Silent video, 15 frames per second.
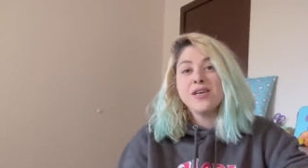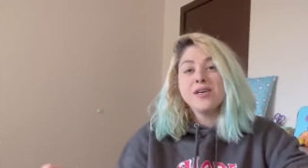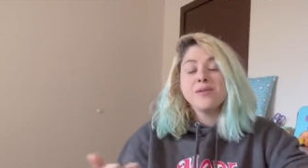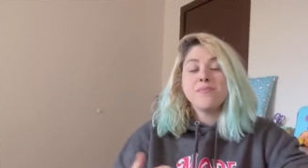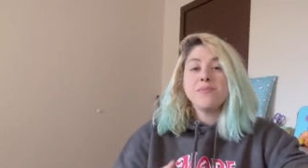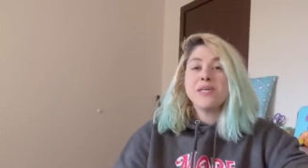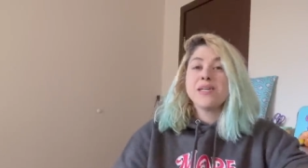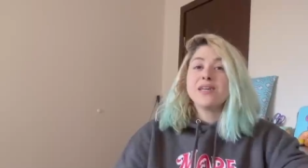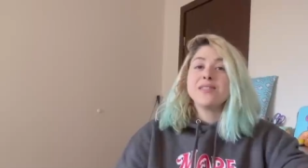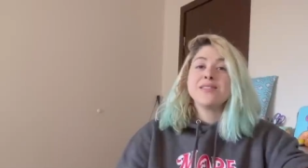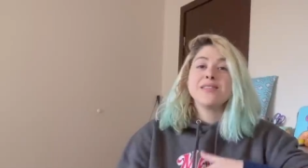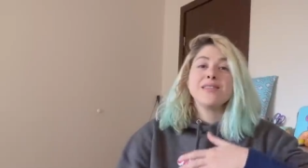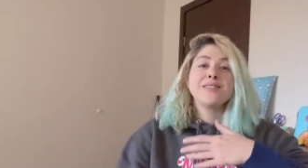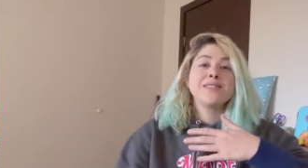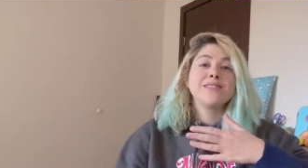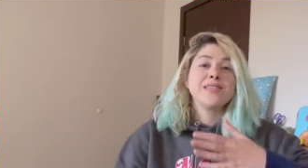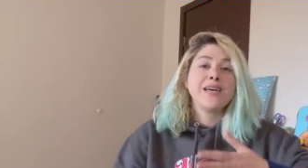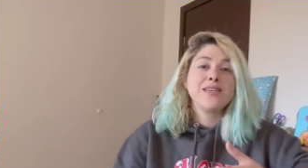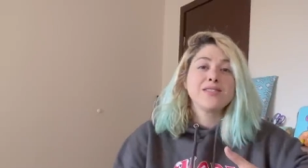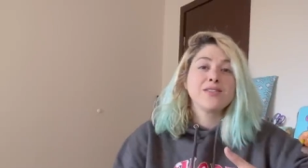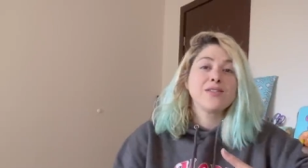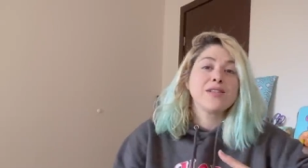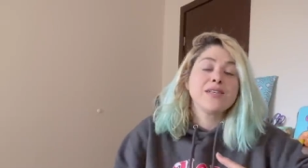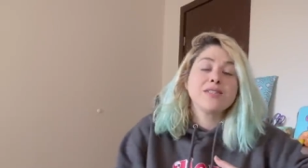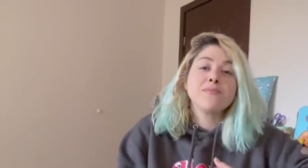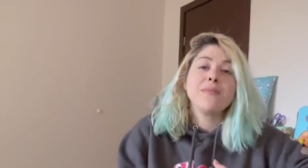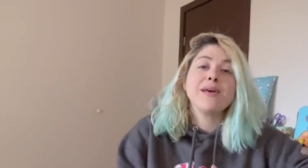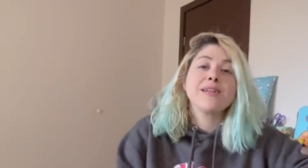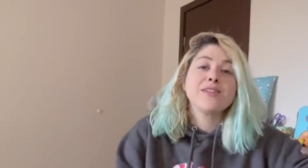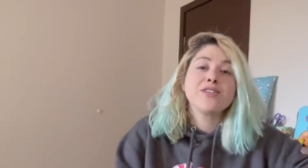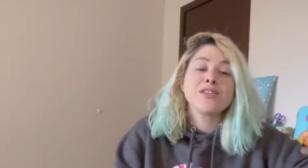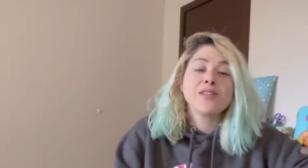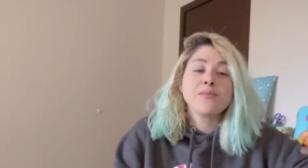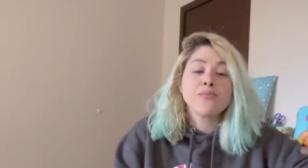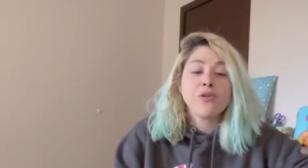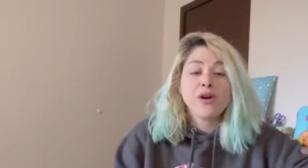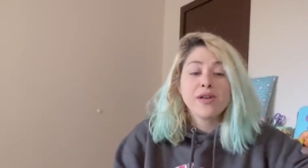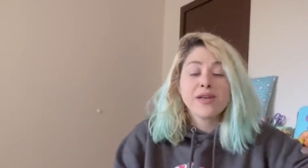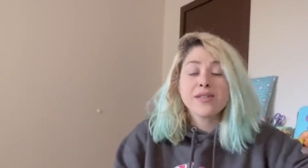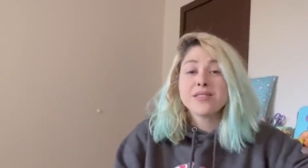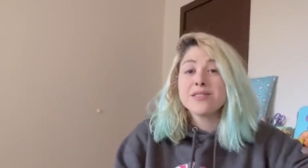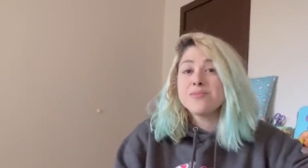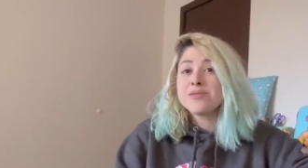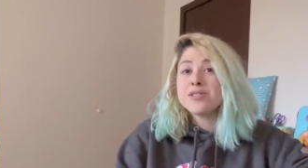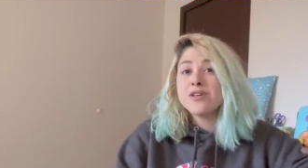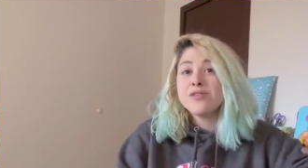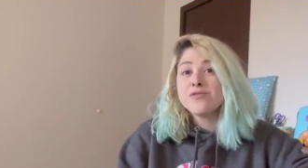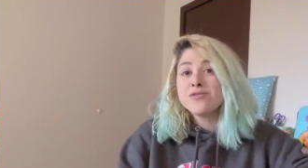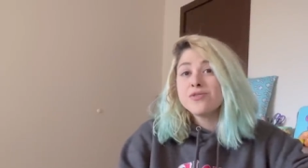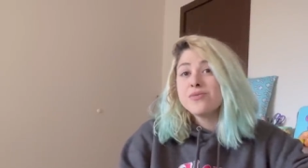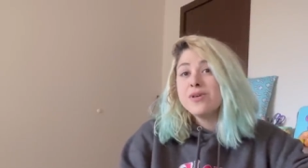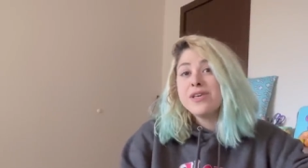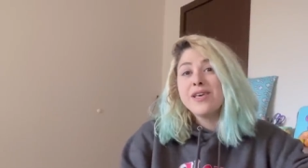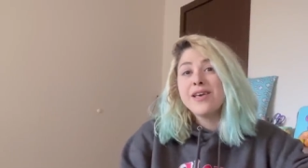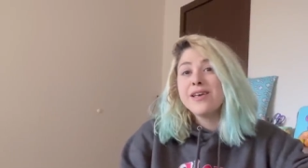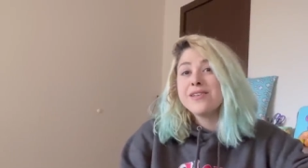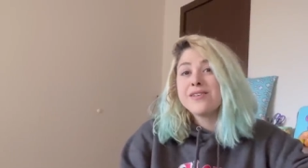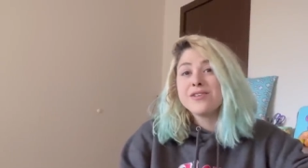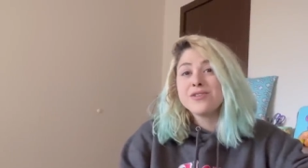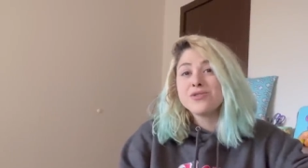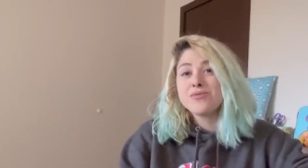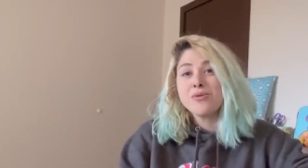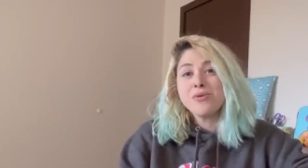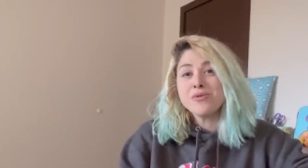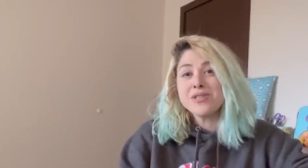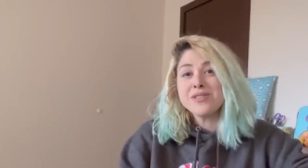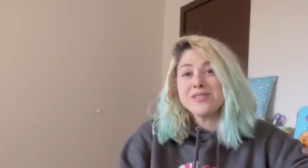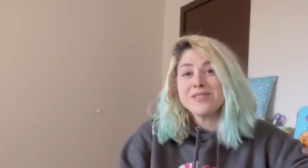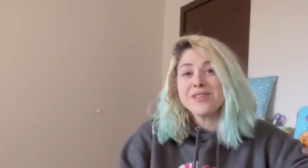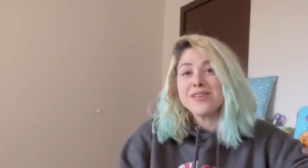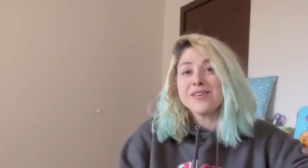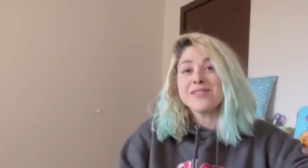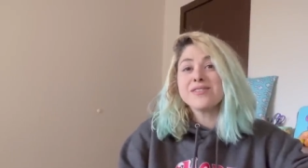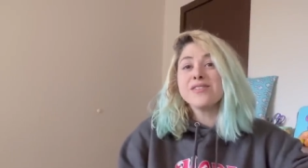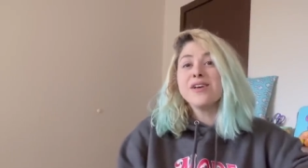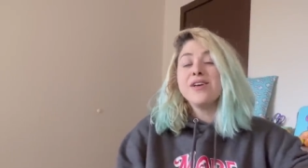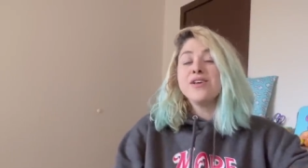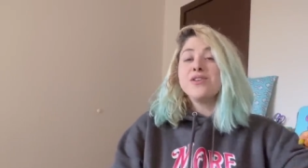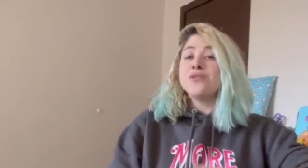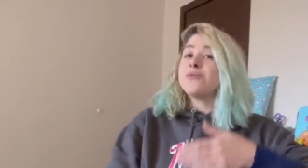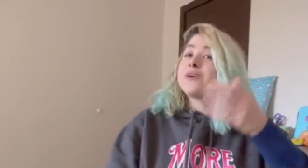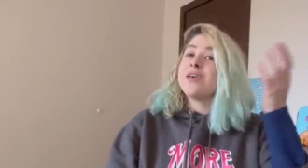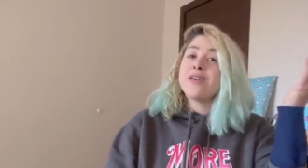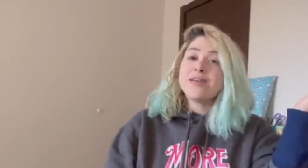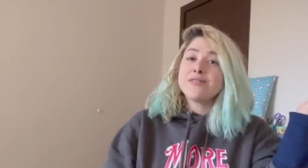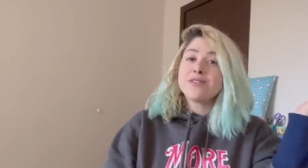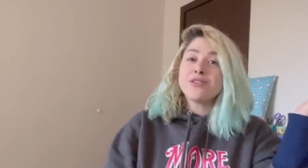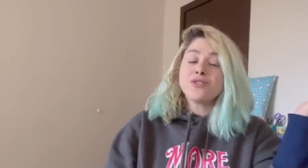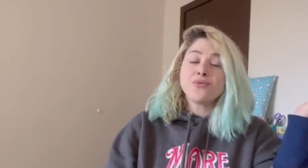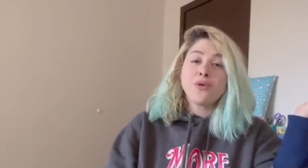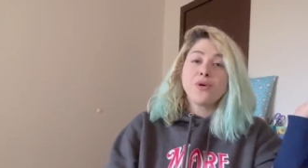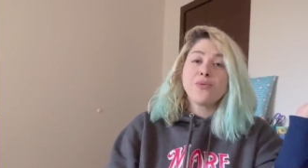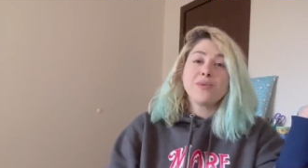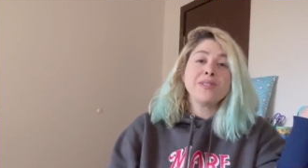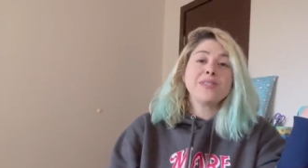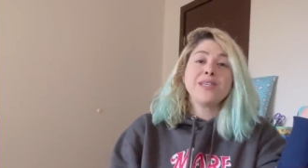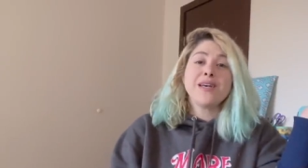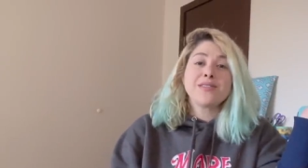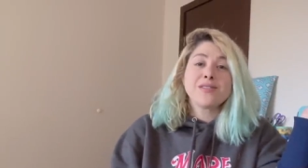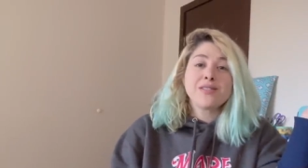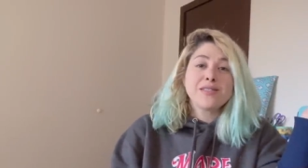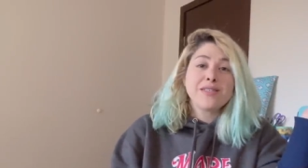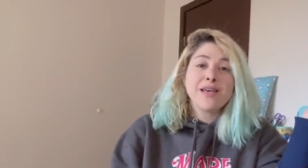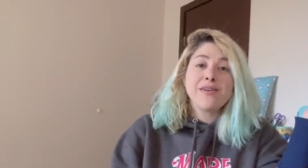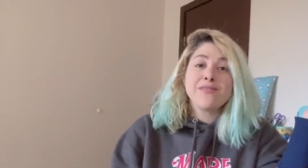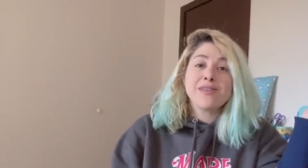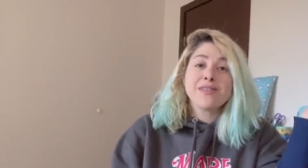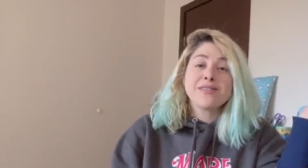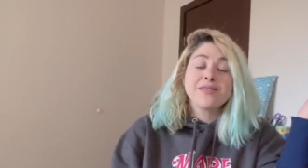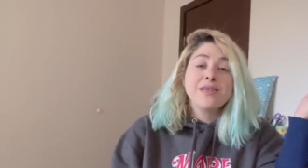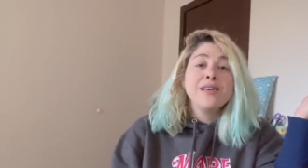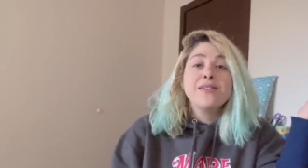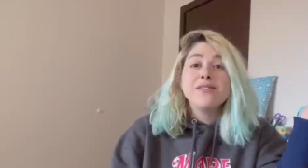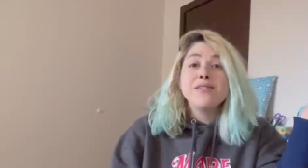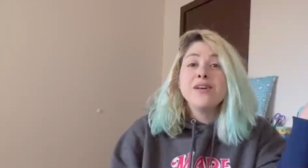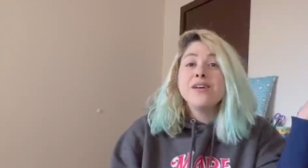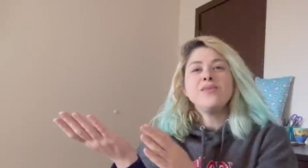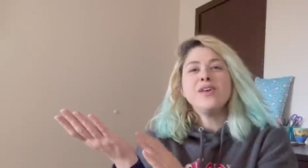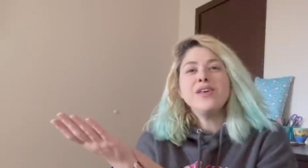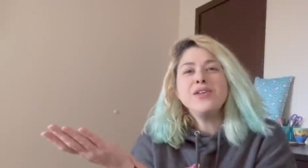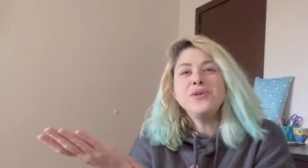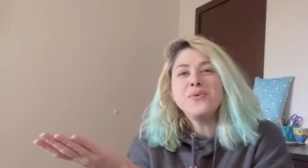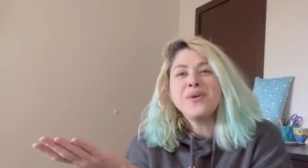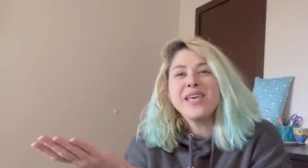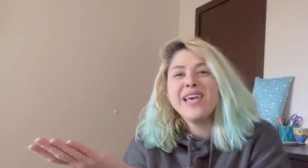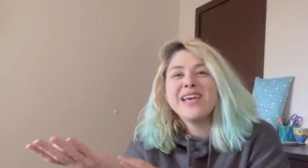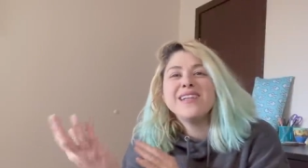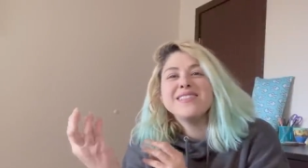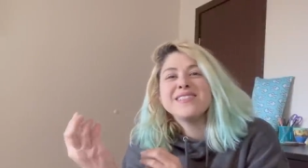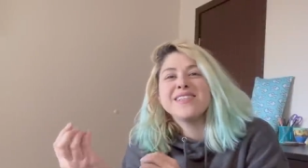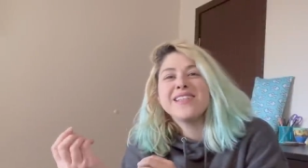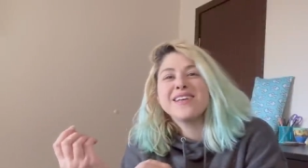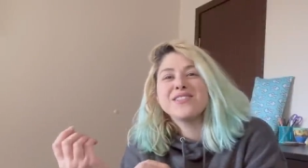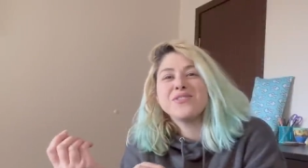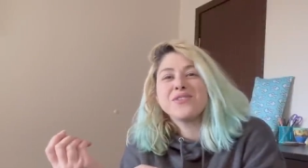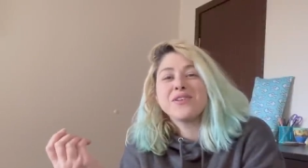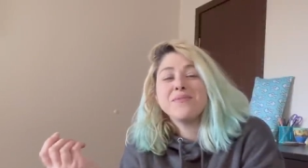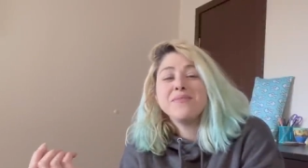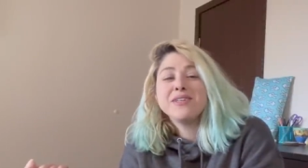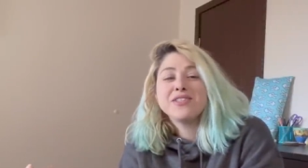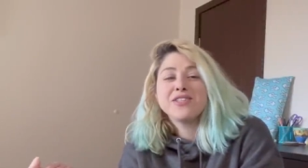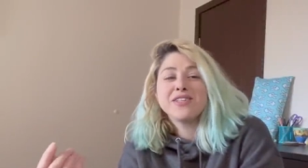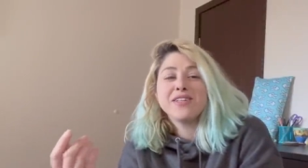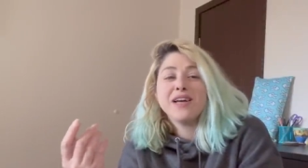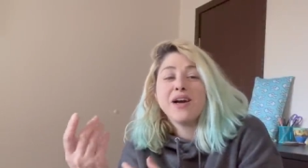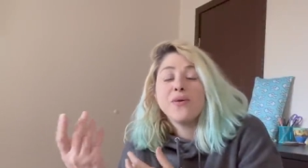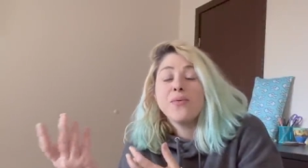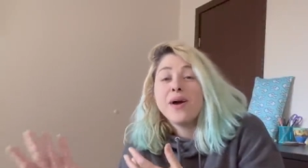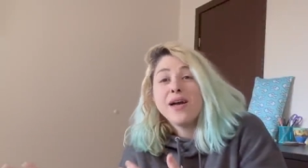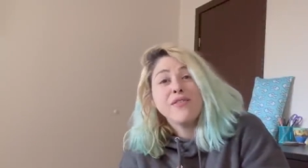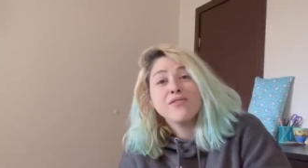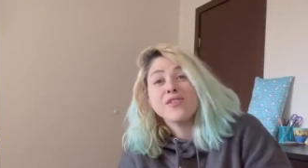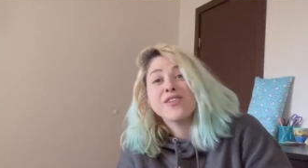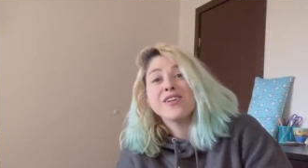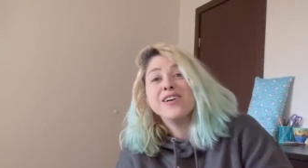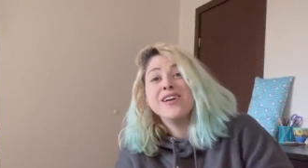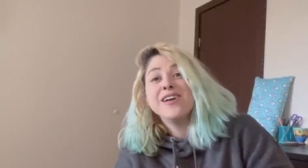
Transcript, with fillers: Because Zazzle is managing the products themselves, we can't control these things. You can't control when Zazzle is having a sale. You can select your commission. However,